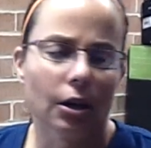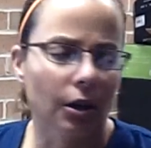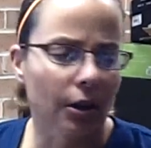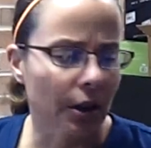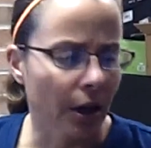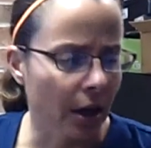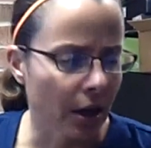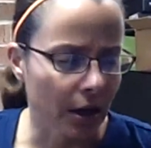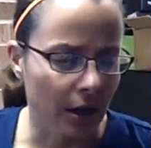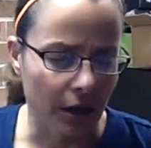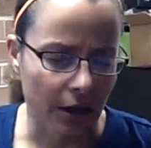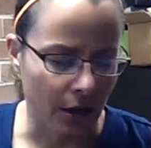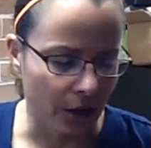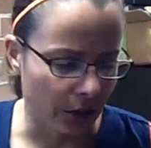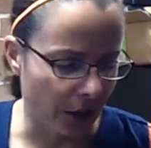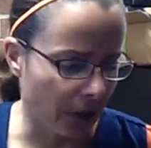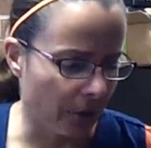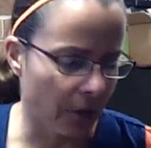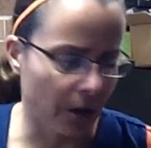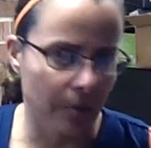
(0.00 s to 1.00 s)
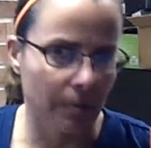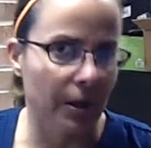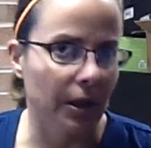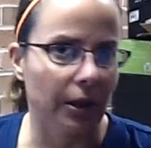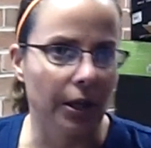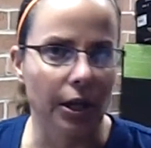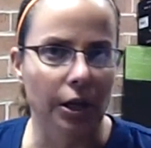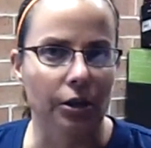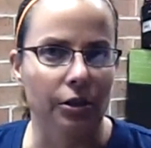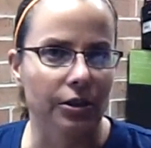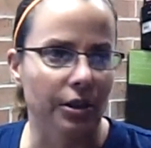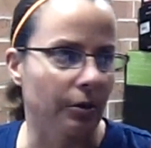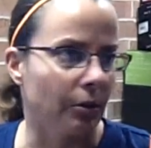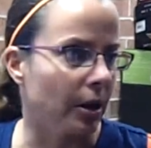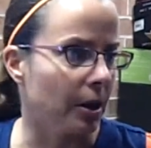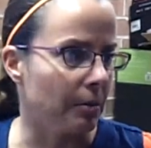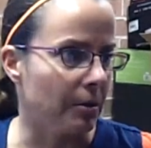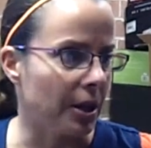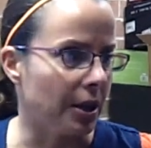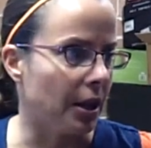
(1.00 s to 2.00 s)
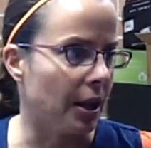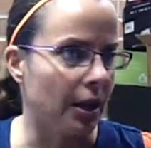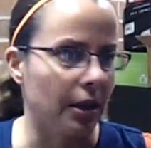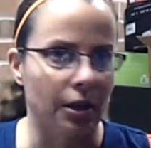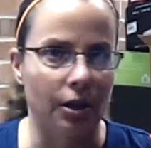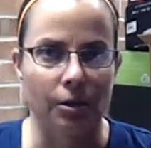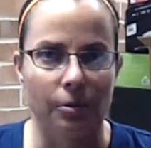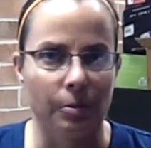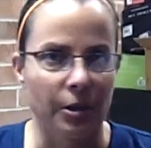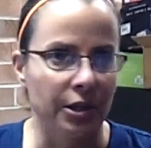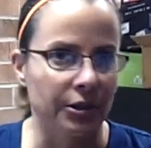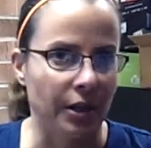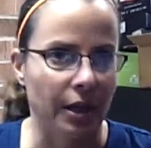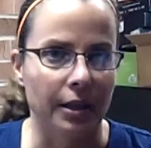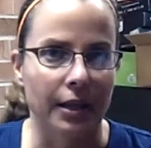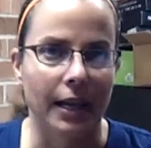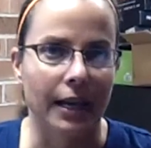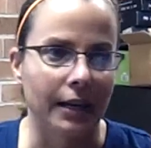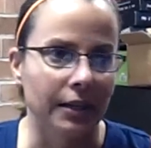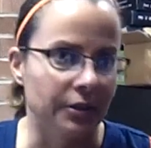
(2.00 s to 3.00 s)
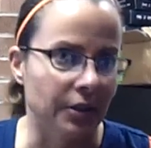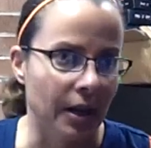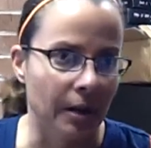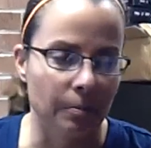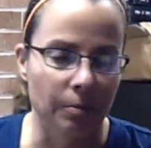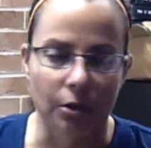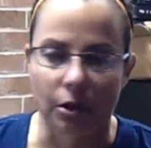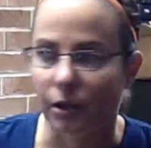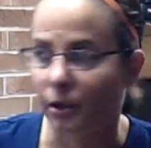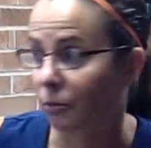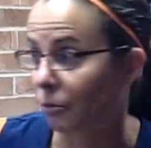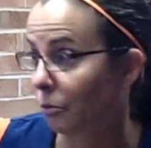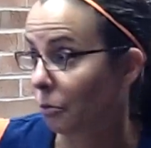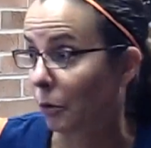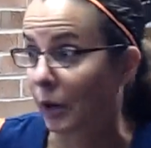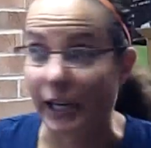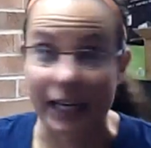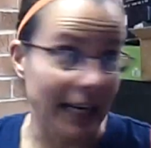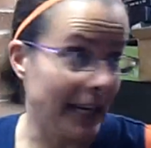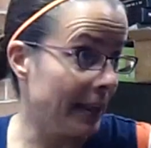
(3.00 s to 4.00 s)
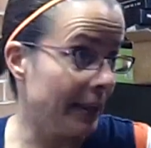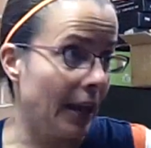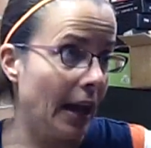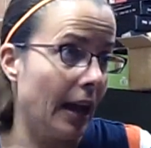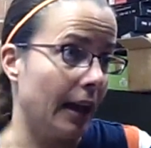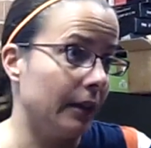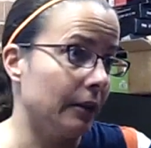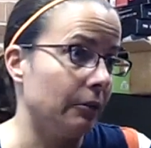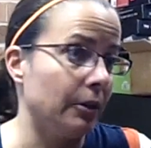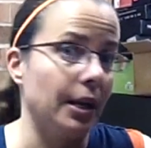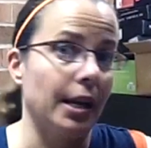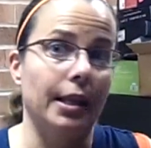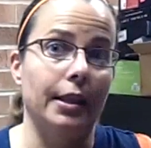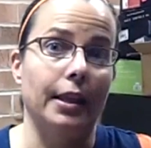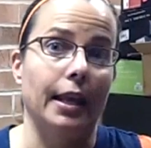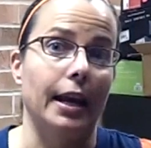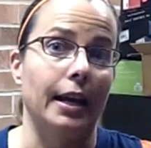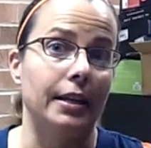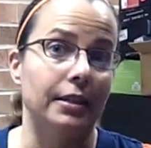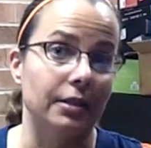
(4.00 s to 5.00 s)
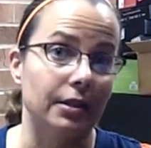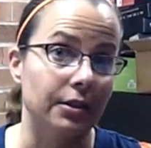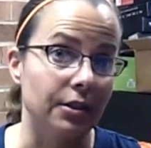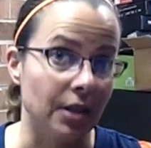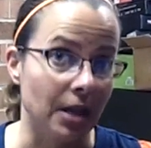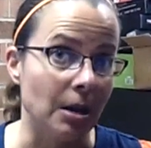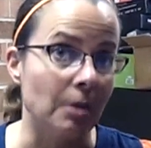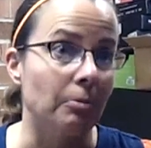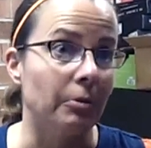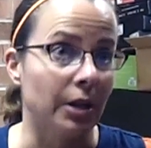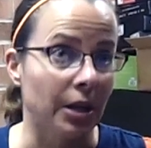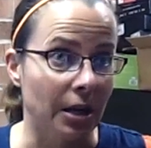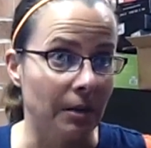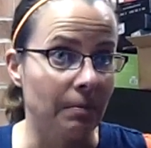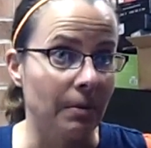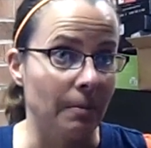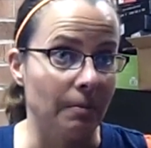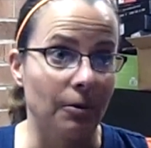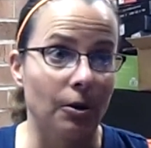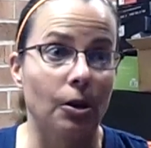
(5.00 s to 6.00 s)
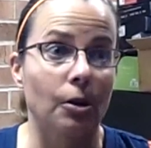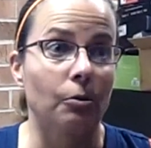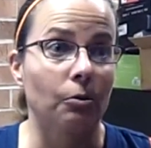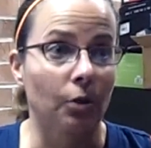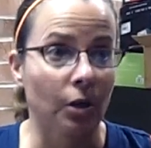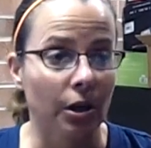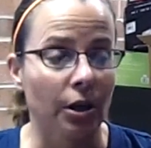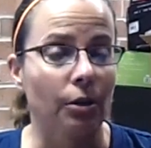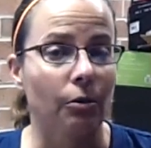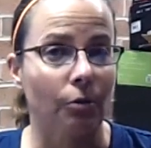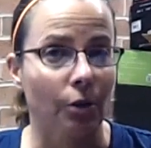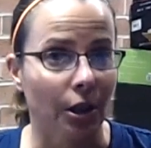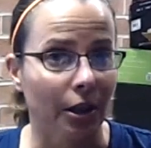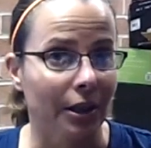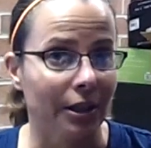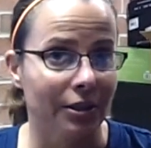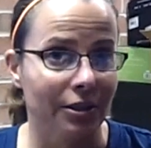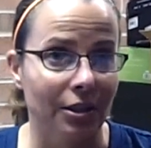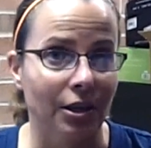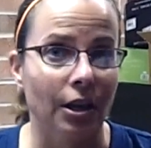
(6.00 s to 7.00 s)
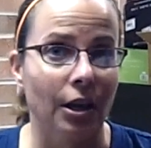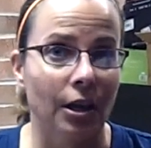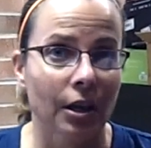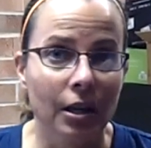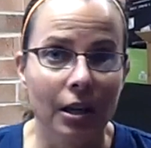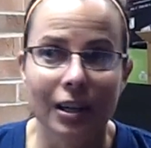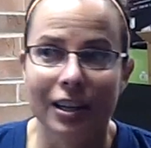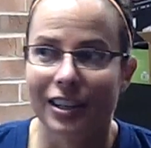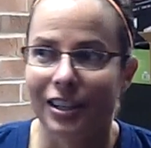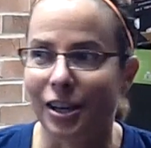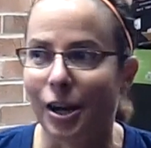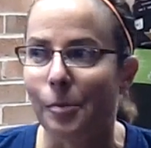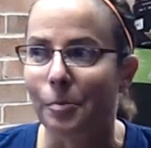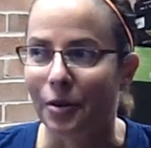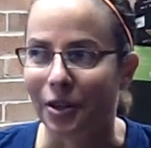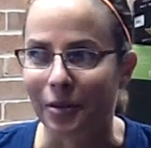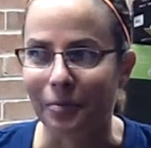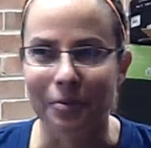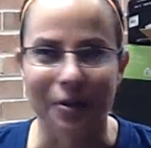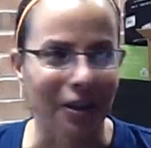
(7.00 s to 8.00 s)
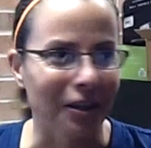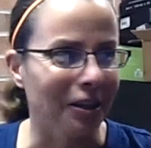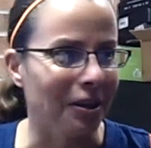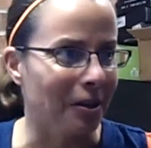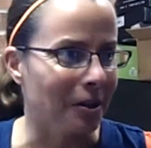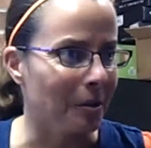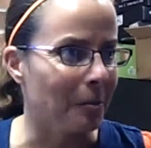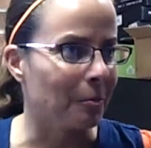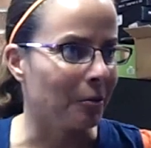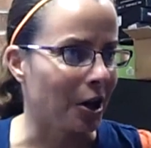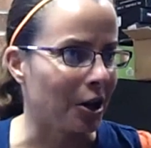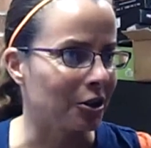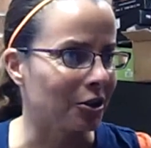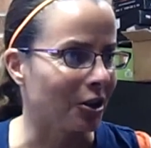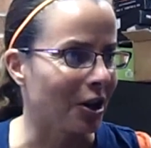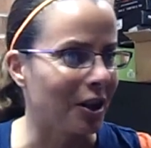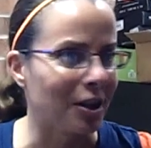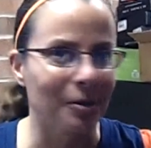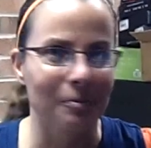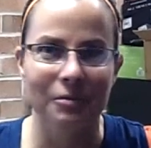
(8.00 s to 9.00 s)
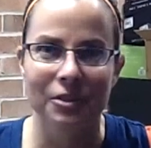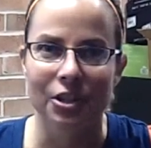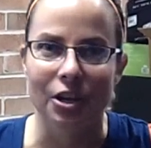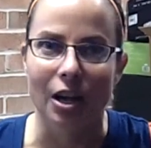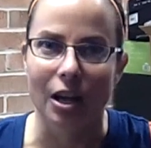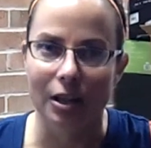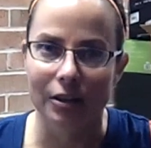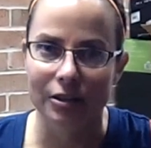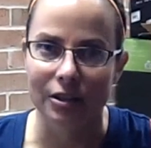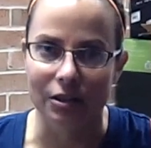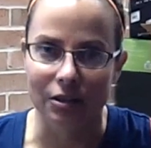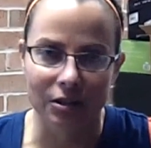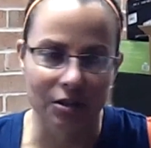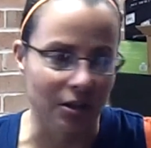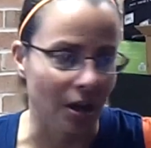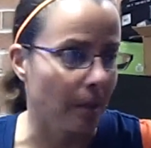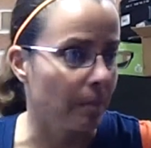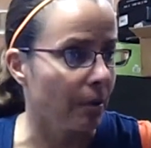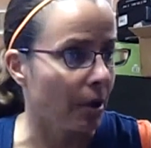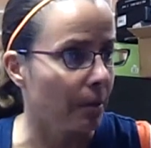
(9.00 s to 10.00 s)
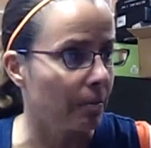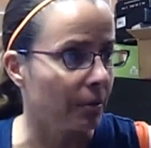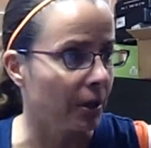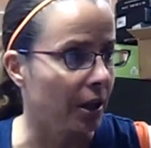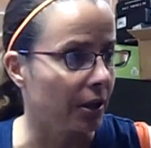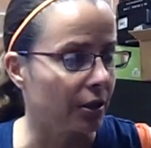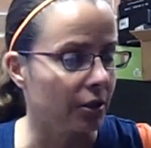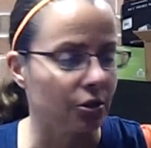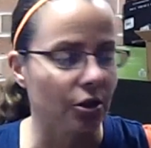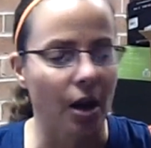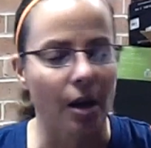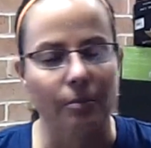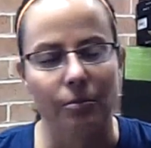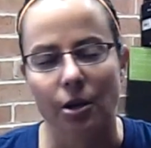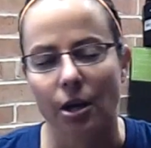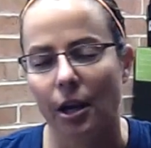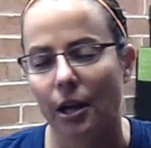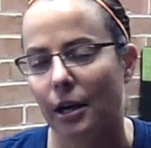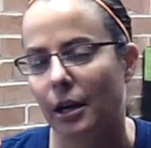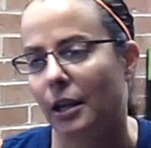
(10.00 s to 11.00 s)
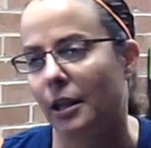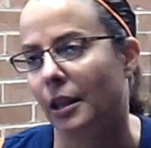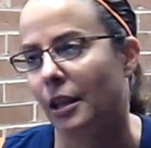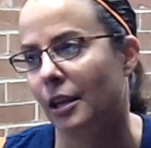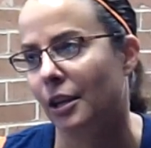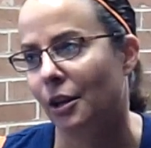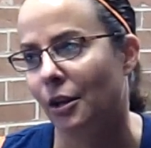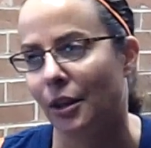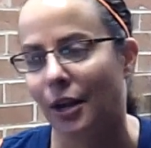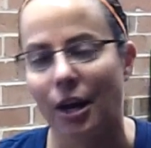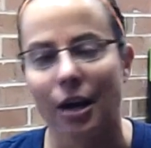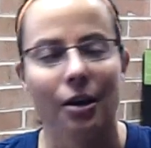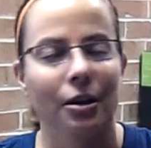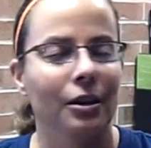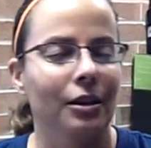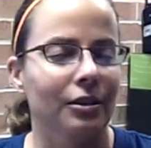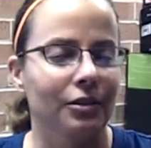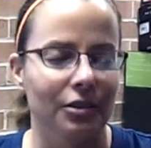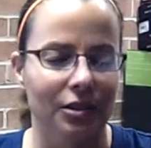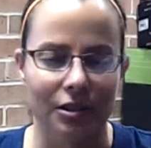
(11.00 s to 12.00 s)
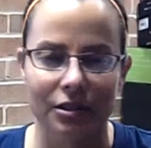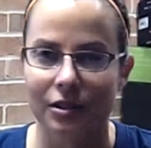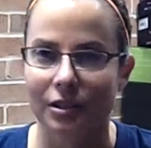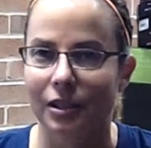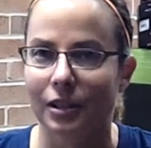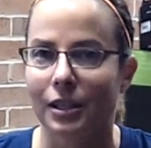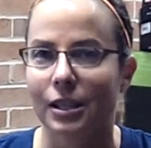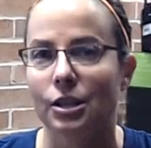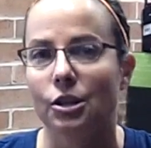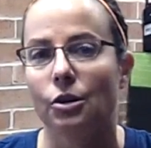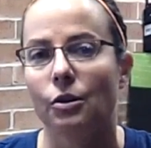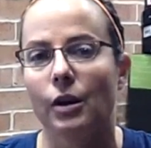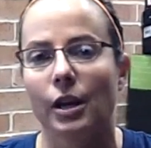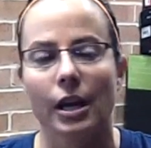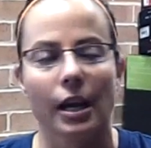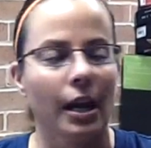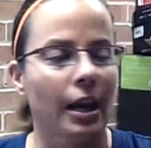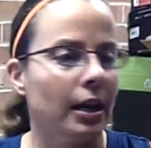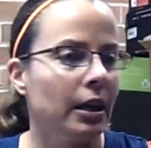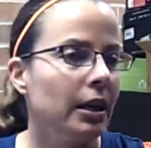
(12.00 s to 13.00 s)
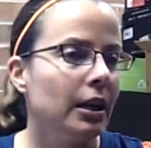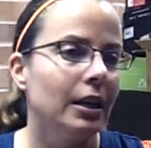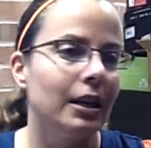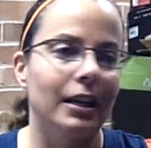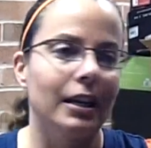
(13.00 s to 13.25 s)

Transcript: You know, and they want to be leaders. They want to be the, you know, be setting that example. And we need that. We need that as a team. We need people who are, you know, willing to, you know, put a little pressure on themselves and step up and get the job done. And, you know, they're consistently doing it.